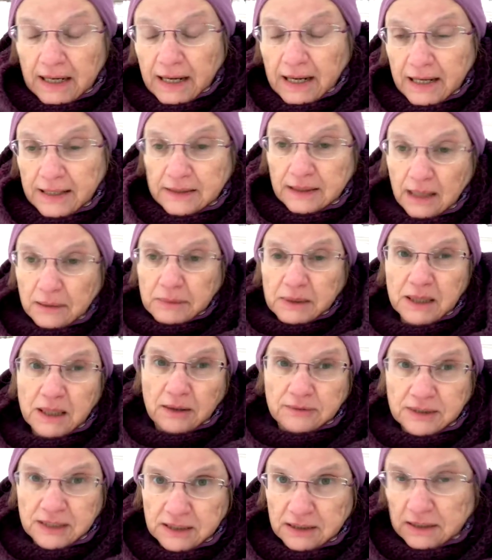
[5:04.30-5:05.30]
And I mean,
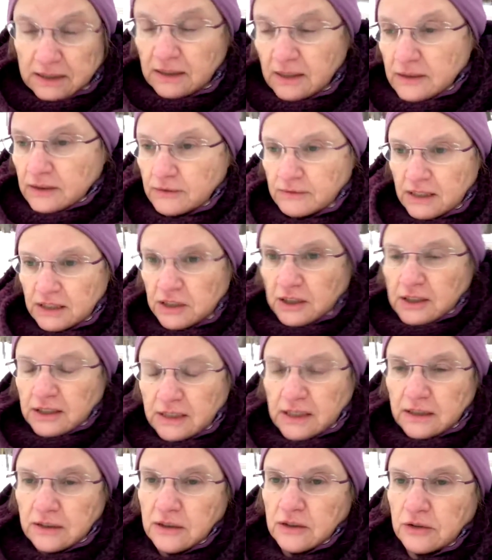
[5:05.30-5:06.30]
obviously it does eventually
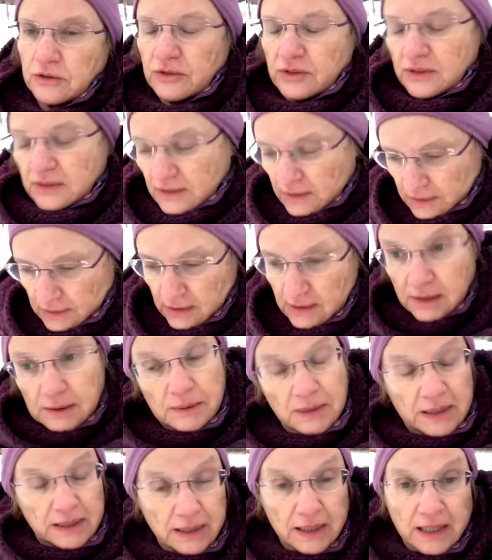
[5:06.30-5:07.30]
get used. It doesn't keep,
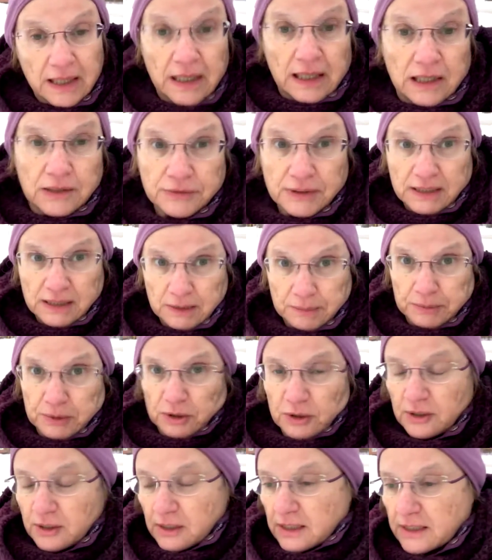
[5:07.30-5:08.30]
if it keeps
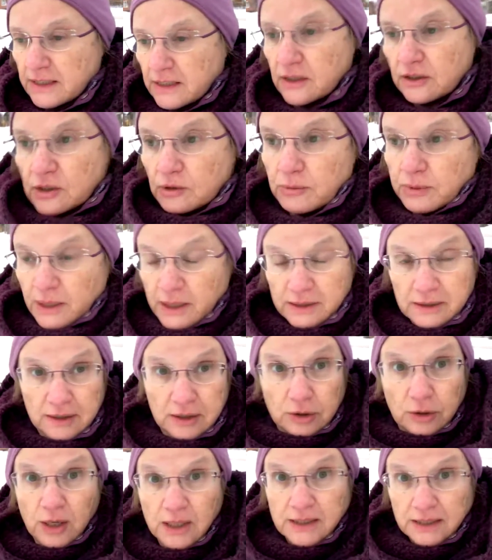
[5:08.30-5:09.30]
circulating in your blood, then
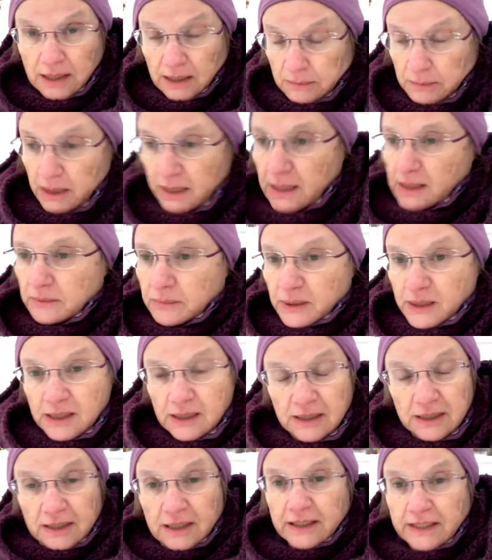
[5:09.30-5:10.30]
you are diabetic, but
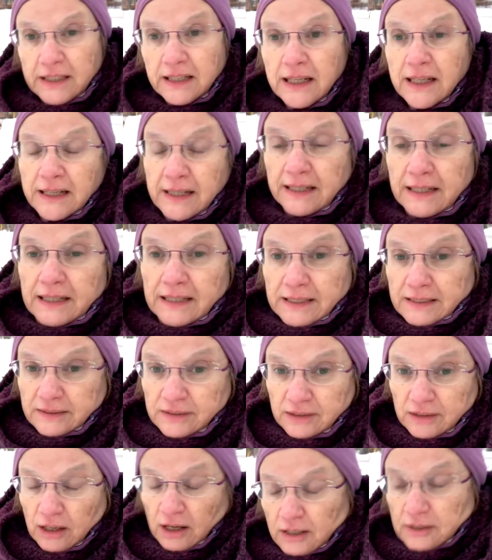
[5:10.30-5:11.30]
clearly it's
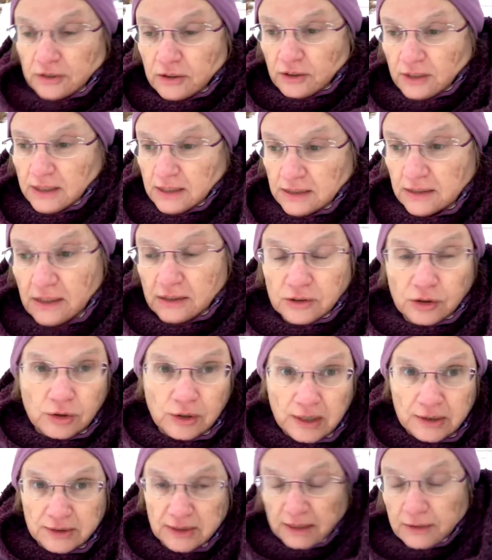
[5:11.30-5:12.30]
not. So like I said, 2
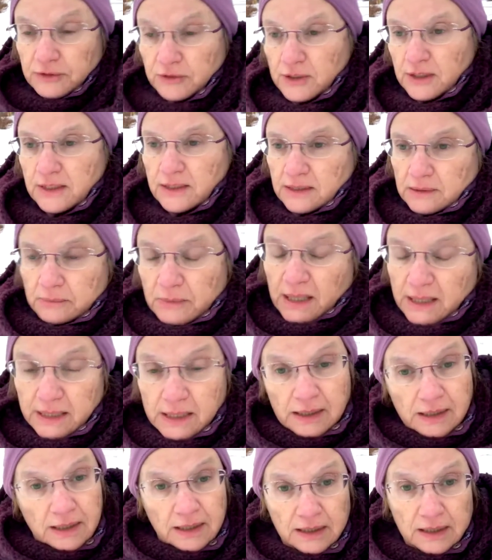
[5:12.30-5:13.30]
hours after eating, my
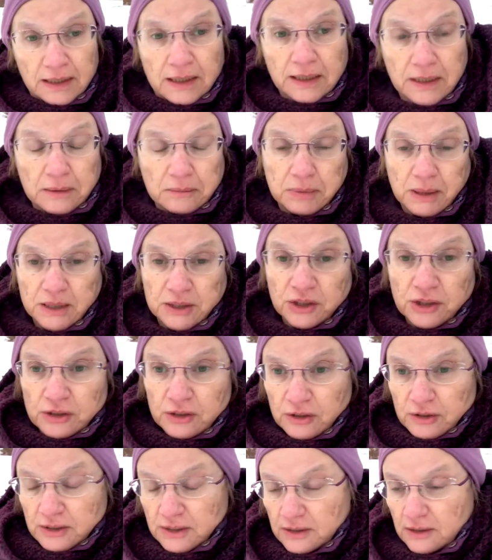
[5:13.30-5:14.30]
blood
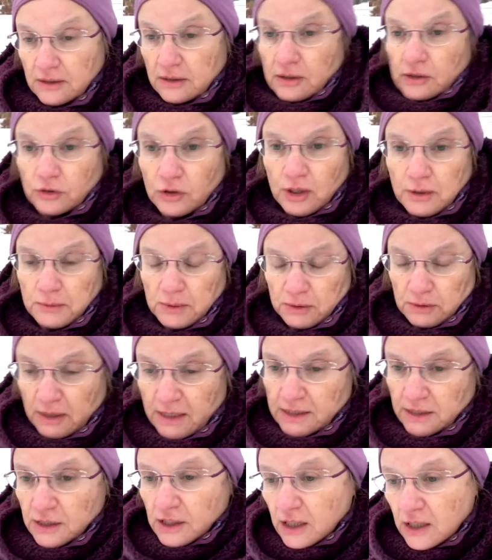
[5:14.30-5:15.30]
sugar is in the normal
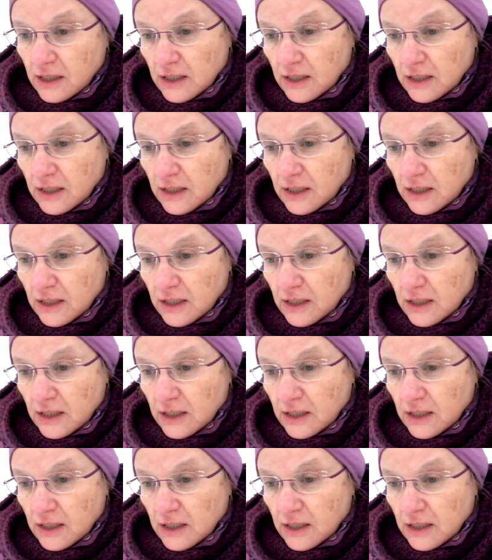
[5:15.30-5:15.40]
range.